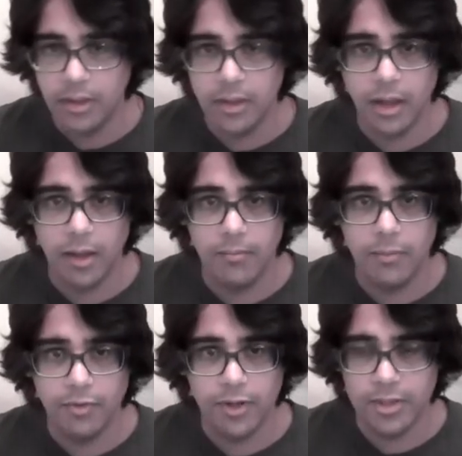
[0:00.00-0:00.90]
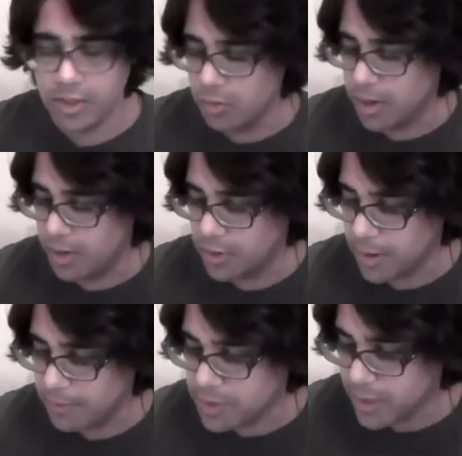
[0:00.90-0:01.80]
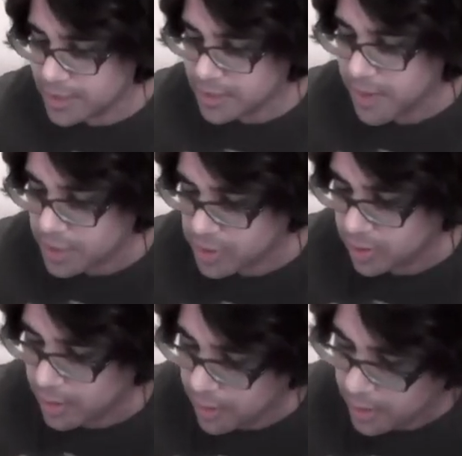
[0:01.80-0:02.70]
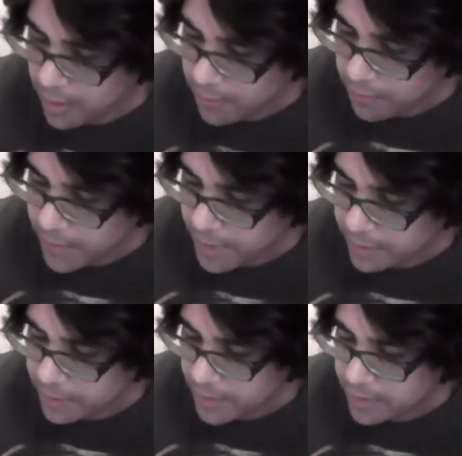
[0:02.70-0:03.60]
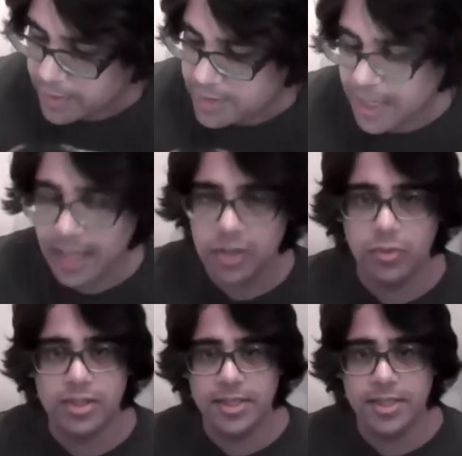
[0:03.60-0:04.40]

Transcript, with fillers: uh, the first co-boundary map. So let's imagine that that this edge was